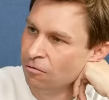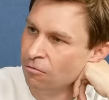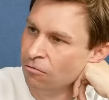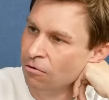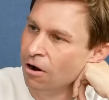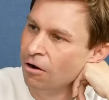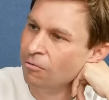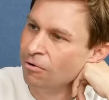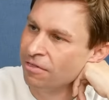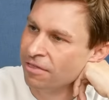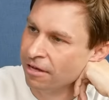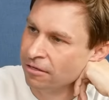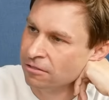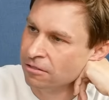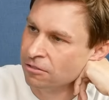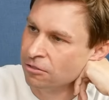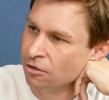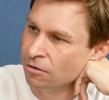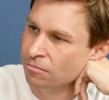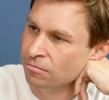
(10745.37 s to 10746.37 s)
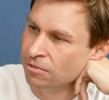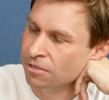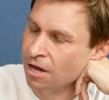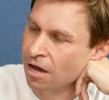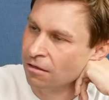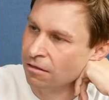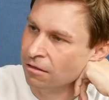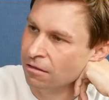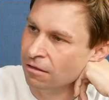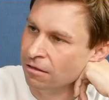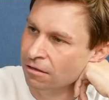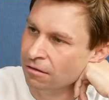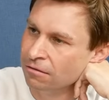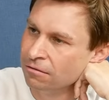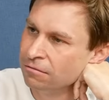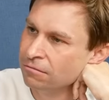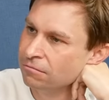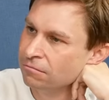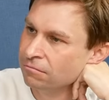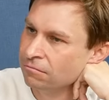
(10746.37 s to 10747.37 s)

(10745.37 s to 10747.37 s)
wrong with exosomes other than